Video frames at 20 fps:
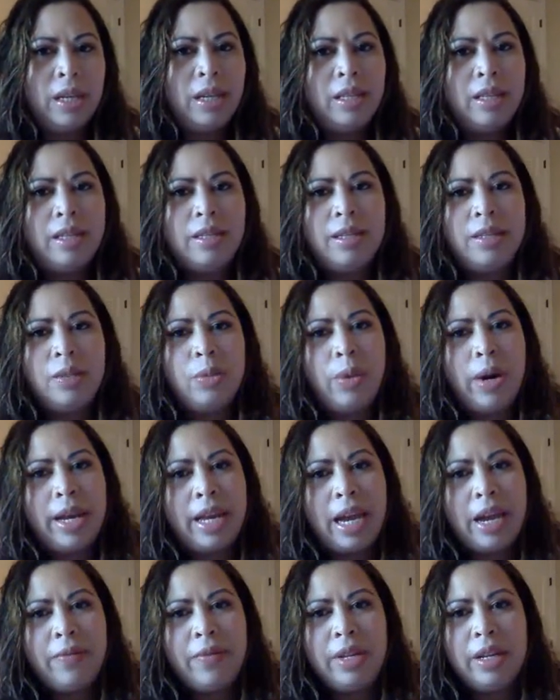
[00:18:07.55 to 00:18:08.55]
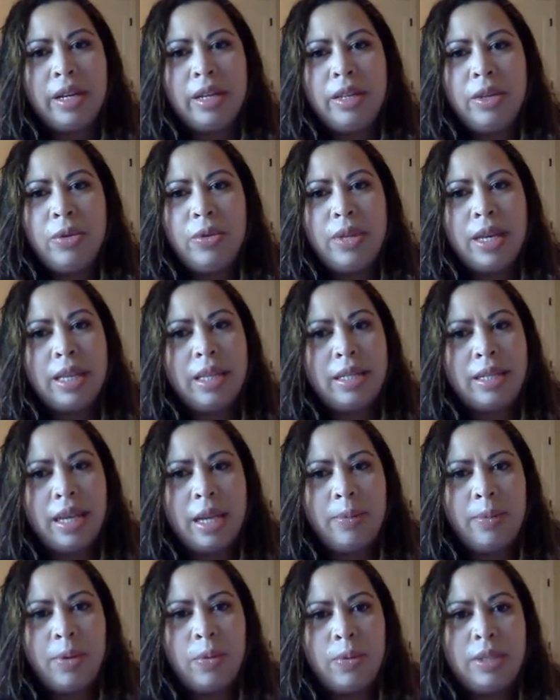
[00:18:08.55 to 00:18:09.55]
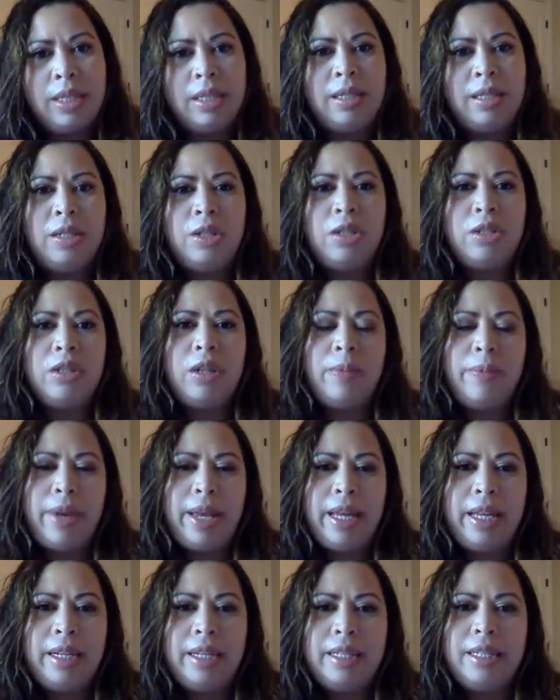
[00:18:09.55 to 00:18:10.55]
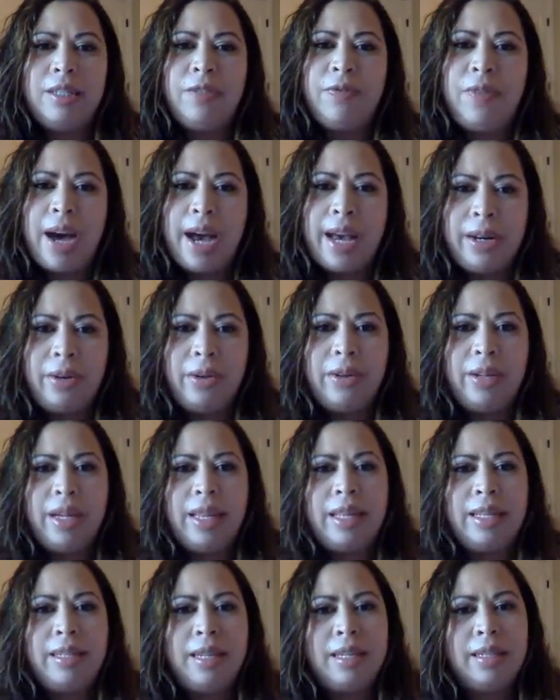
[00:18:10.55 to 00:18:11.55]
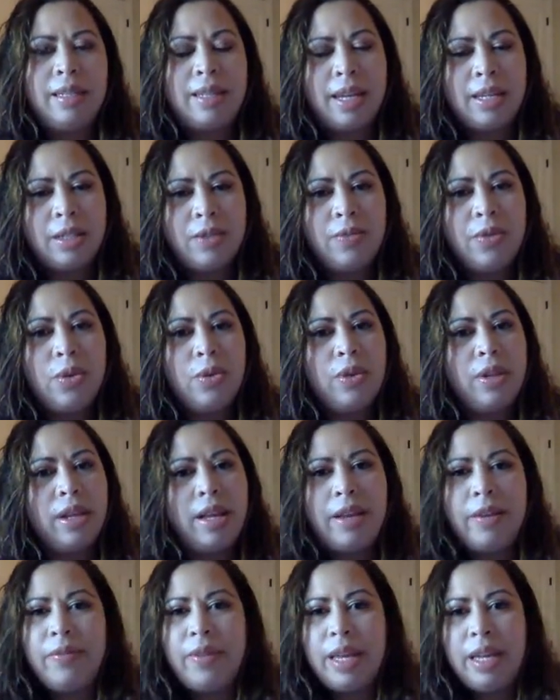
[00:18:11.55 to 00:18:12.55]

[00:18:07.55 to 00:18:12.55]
This is why having a youth at the table when decisions are made is vital in the success of